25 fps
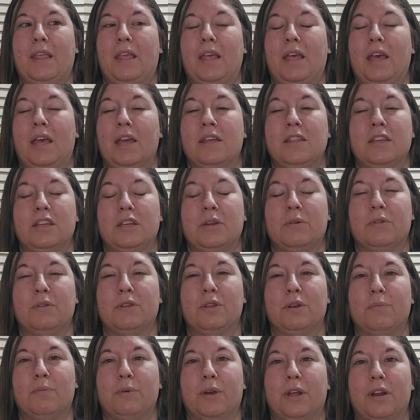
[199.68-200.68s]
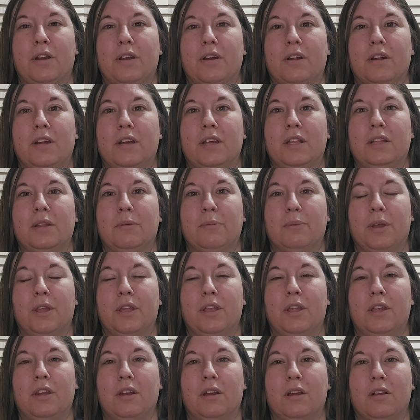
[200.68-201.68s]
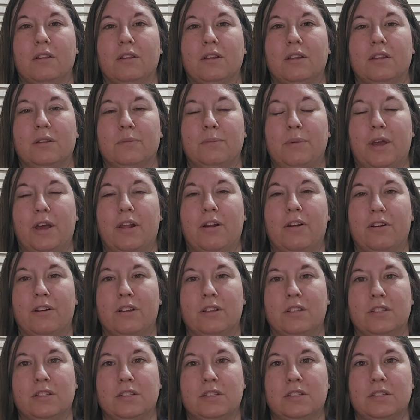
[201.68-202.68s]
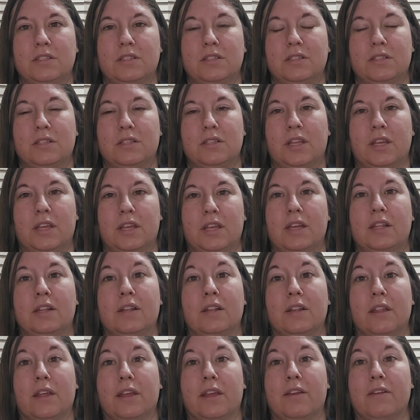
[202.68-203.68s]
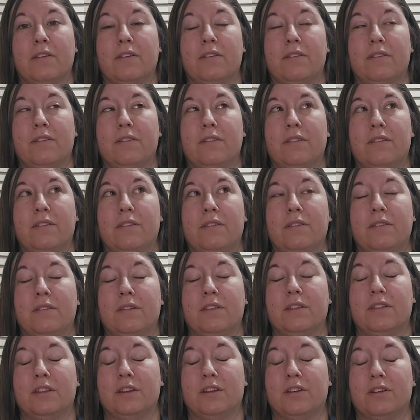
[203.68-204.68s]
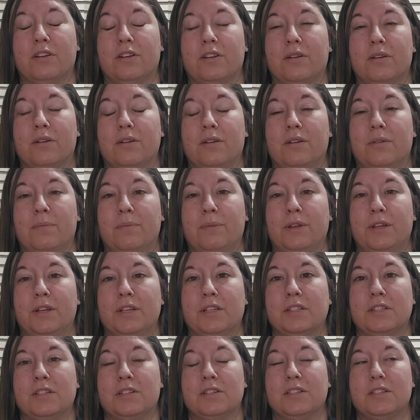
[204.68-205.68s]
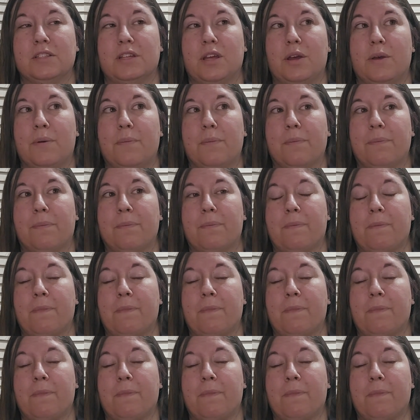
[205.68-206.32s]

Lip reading: think it would look better in the blanket yarn that the pattern is like in like the thicker, because there's some